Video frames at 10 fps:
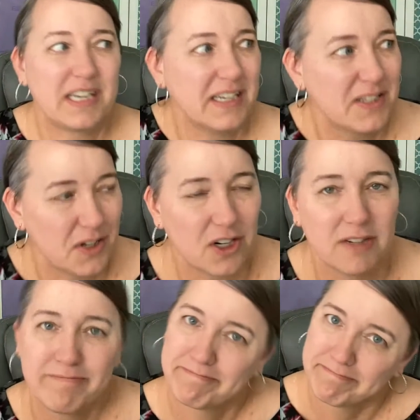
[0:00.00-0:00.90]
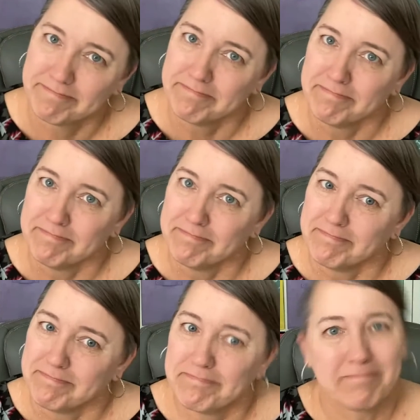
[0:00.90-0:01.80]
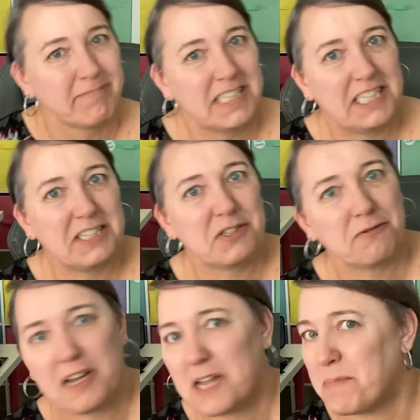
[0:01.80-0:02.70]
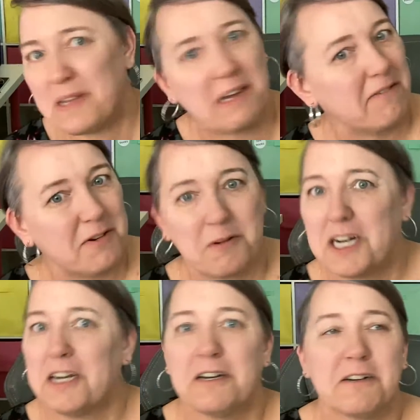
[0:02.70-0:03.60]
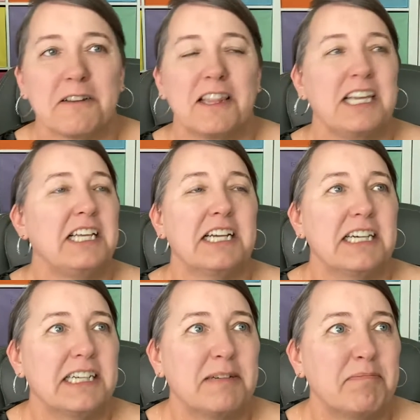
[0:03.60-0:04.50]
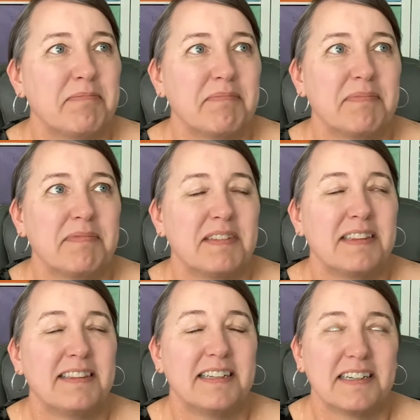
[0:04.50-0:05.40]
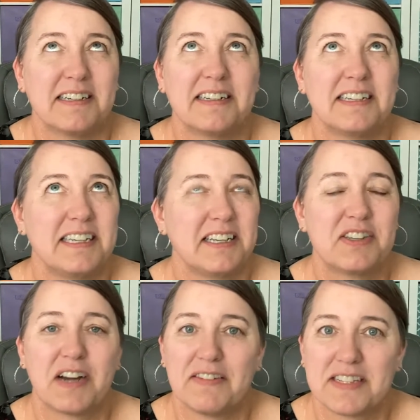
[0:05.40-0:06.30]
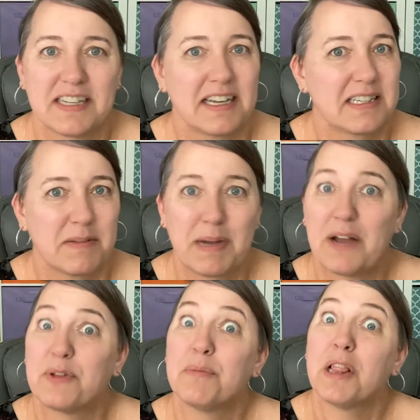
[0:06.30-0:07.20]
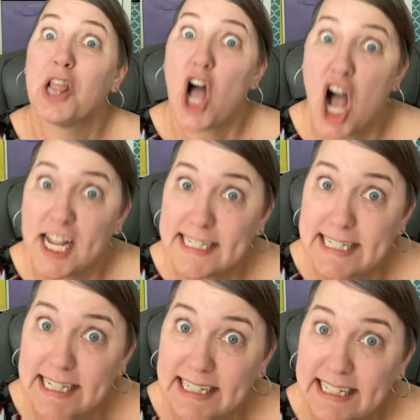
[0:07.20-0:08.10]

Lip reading: kids are vaping everywhere. Their kids are having sex in the bathroom a lot.